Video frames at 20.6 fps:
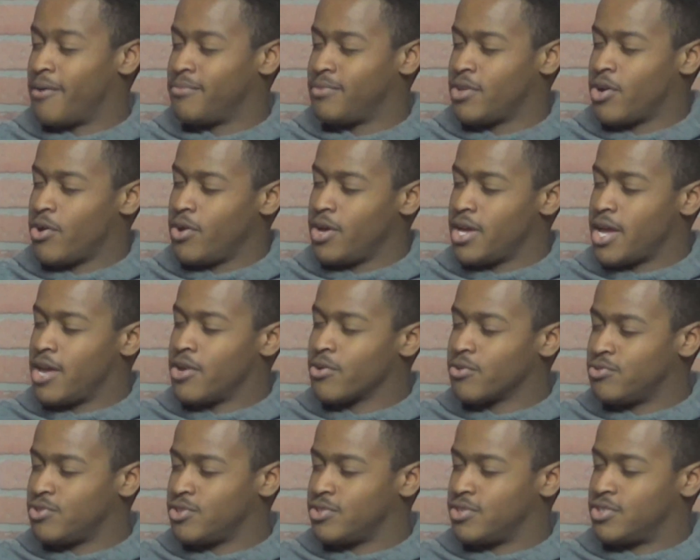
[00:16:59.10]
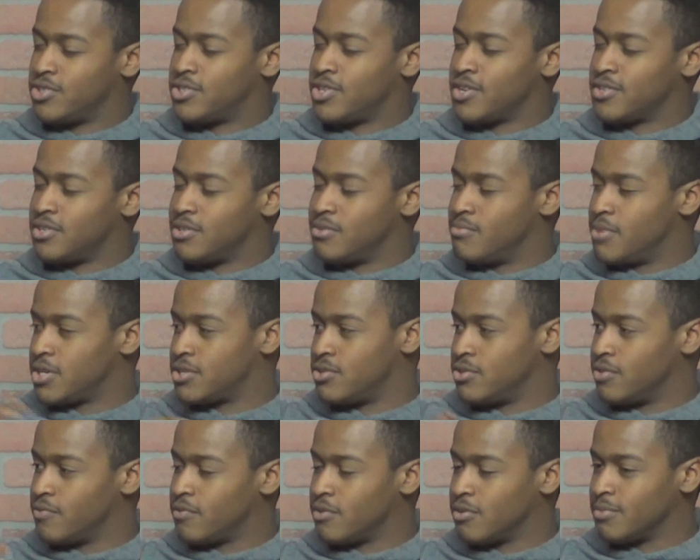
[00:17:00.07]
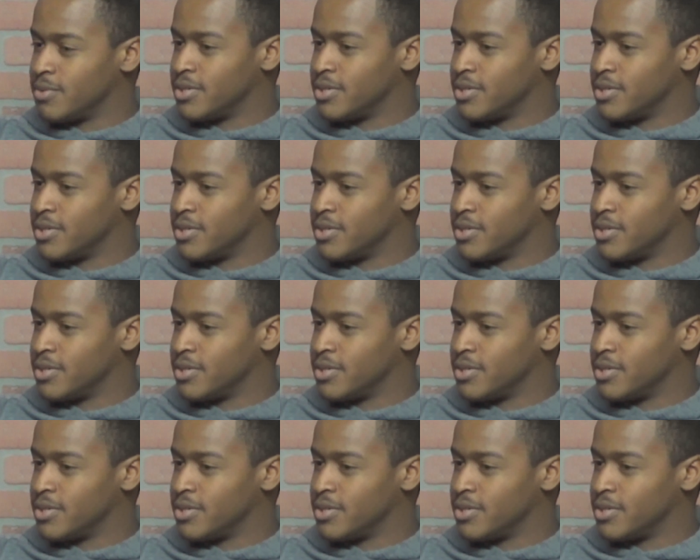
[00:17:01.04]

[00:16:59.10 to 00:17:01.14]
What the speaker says: heterogeneous doesn't mix uniformly.